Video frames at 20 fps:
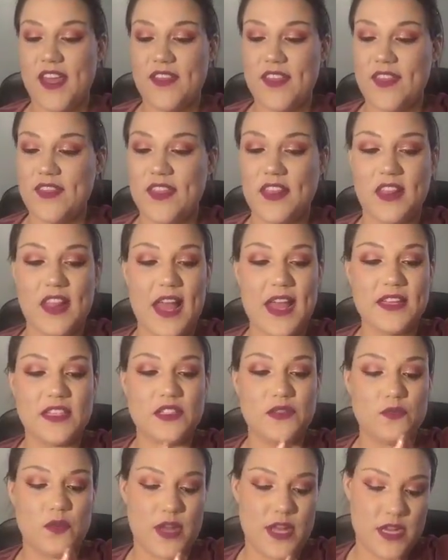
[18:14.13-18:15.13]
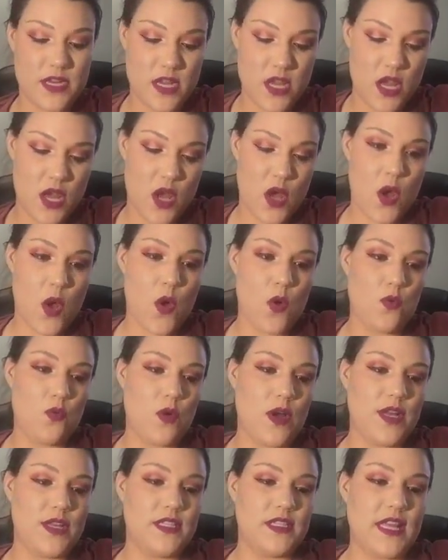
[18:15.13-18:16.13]
And then the last one
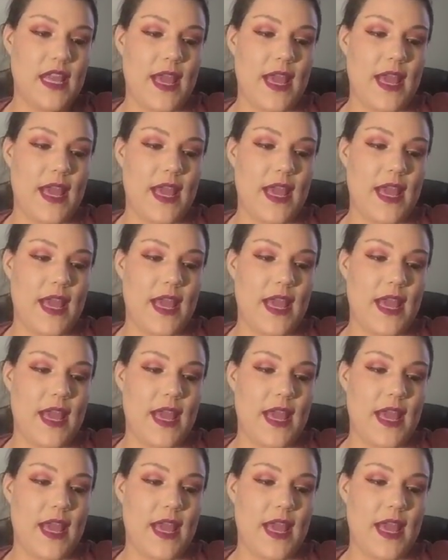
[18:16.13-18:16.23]
was